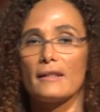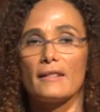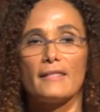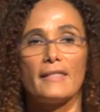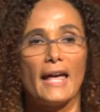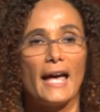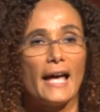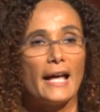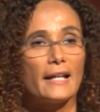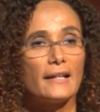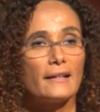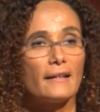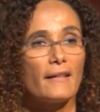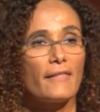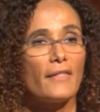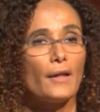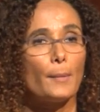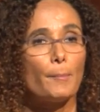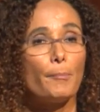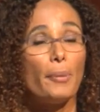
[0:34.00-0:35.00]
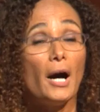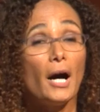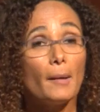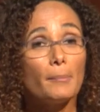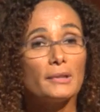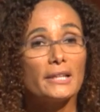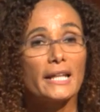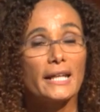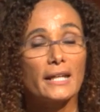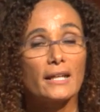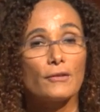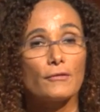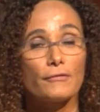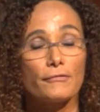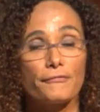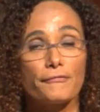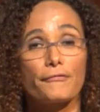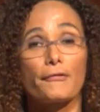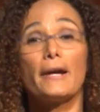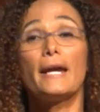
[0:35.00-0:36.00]
That the public
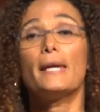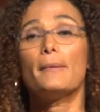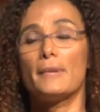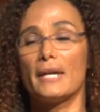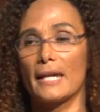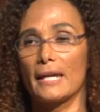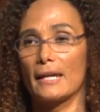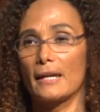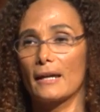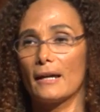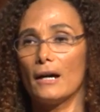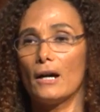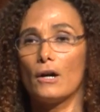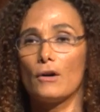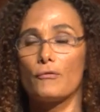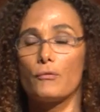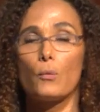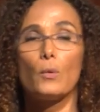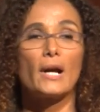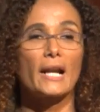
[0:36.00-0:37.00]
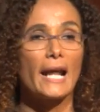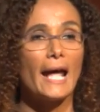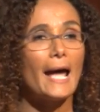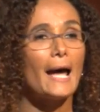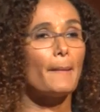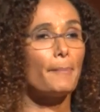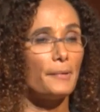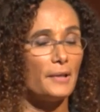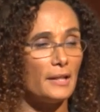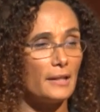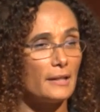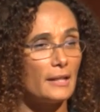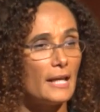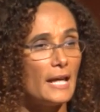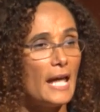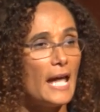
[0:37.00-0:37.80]
framing of what happened